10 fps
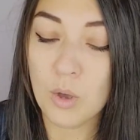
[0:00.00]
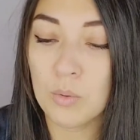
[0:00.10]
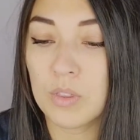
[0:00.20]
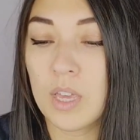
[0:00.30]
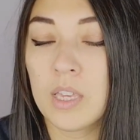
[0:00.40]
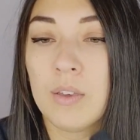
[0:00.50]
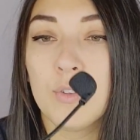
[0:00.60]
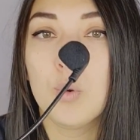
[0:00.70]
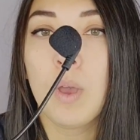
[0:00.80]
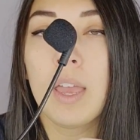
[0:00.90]
they give
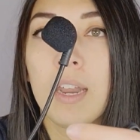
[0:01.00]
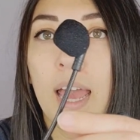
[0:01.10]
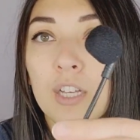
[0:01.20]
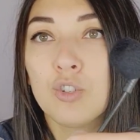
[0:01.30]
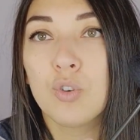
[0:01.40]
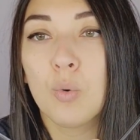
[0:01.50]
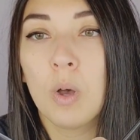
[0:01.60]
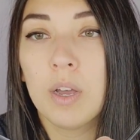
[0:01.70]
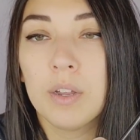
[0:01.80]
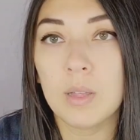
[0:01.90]
you an extra
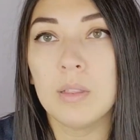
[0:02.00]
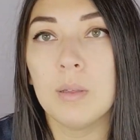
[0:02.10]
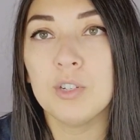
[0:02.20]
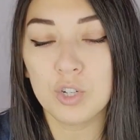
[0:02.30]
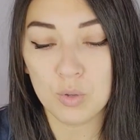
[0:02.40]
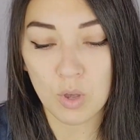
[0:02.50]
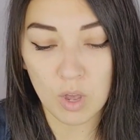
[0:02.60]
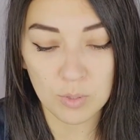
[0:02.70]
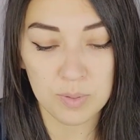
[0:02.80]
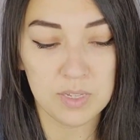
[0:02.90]
one. Let me just show you
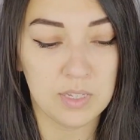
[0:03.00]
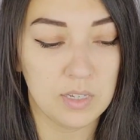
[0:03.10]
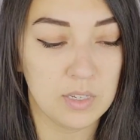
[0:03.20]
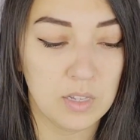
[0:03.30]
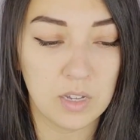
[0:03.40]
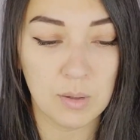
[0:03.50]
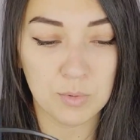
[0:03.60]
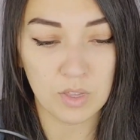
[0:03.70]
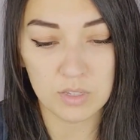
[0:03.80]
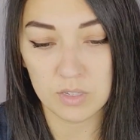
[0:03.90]
all the pieces it
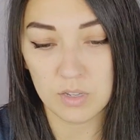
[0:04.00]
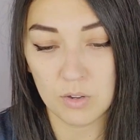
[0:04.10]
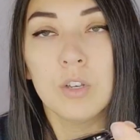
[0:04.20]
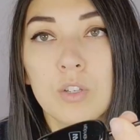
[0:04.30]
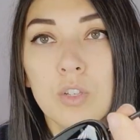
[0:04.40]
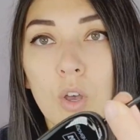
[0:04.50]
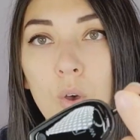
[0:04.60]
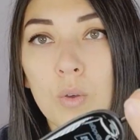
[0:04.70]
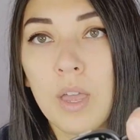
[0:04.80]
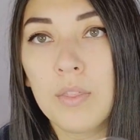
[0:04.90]
comes with. Okay,
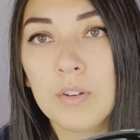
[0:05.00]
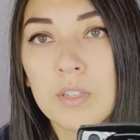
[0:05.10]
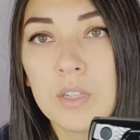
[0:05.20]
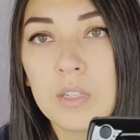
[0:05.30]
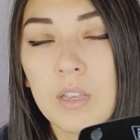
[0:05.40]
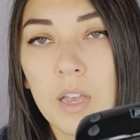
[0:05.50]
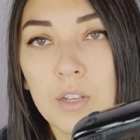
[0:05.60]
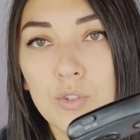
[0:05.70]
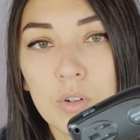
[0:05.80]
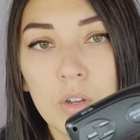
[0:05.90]
so yeah, there's this
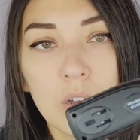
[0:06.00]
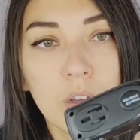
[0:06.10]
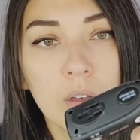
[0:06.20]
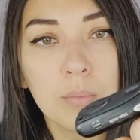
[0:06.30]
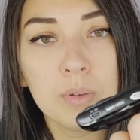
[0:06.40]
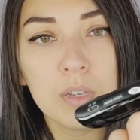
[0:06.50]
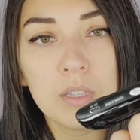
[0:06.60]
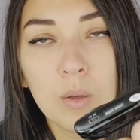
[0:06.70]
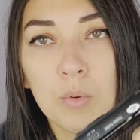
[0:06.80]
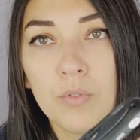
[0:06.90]
extra piece
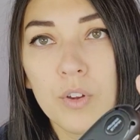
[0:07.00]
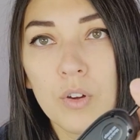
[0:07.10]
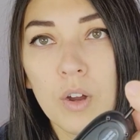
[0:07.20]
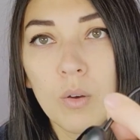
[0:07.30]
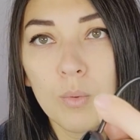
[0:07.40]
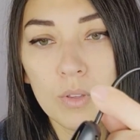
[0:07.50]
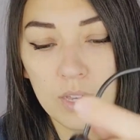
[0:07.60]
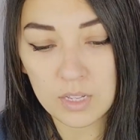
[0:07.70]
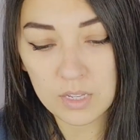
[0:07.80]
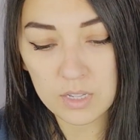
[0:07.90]
that we'll figure out what
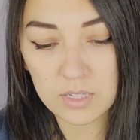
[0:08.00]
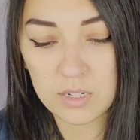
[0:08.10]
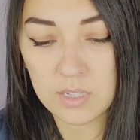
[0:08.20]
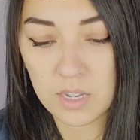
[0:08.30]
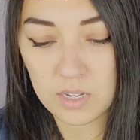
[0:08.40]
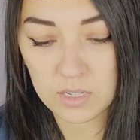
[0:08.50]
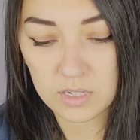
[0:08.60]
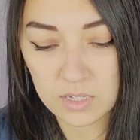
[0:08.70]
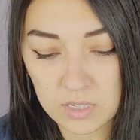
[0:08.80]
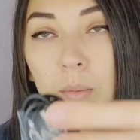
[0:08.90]
that is in a
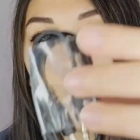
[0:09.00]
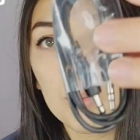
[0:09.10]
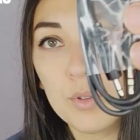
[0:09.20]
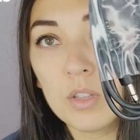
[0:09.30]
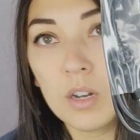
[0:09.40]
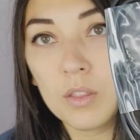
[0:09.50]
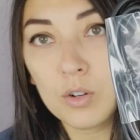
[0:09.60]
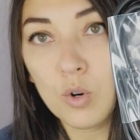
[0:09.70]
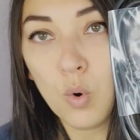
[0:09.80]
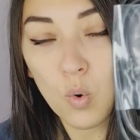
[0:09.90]
second. It comes with
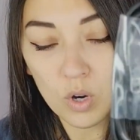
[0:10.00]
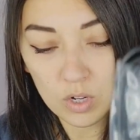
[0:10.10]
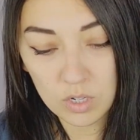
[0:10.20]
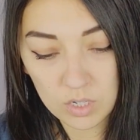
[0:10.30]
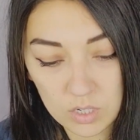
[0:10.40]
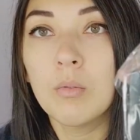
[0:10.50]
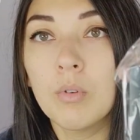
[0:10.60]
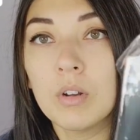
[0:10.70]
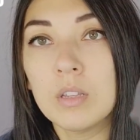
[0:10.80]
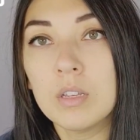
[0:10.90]
another cord,
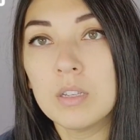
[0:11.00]
one of these